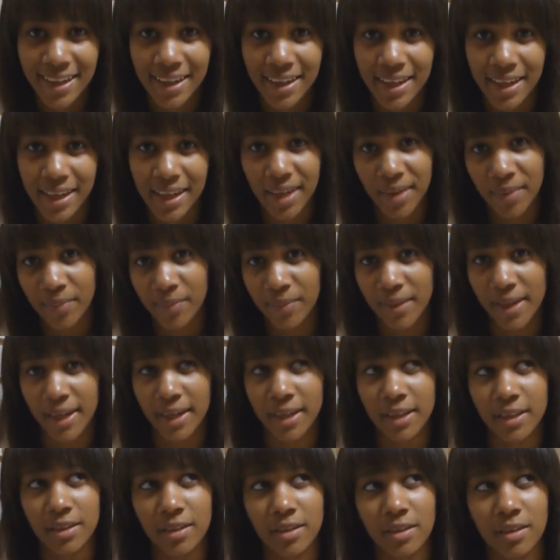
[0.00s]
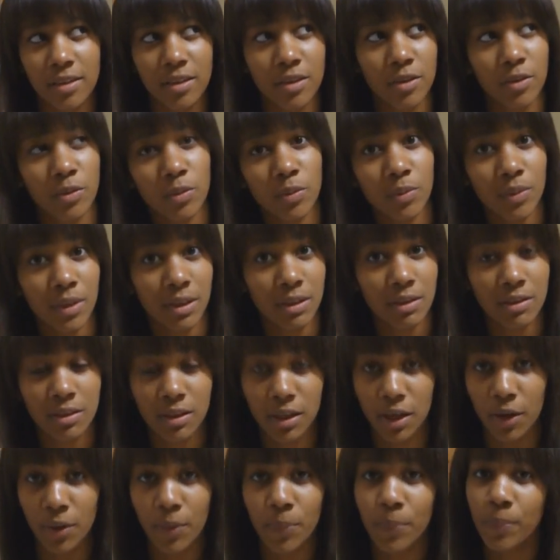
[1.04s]
Miyazaki like 2 weeks
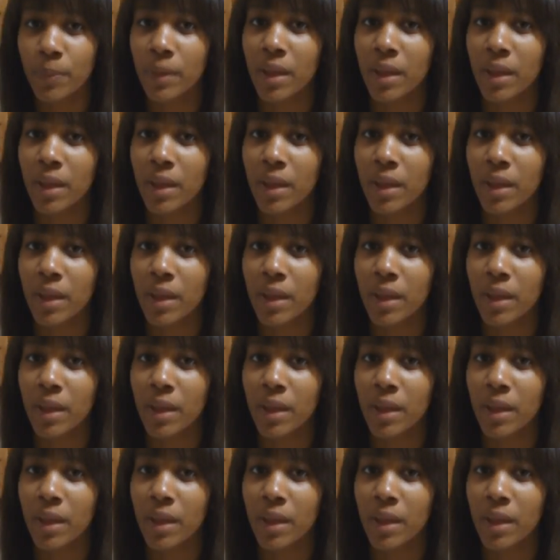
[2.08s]
ago.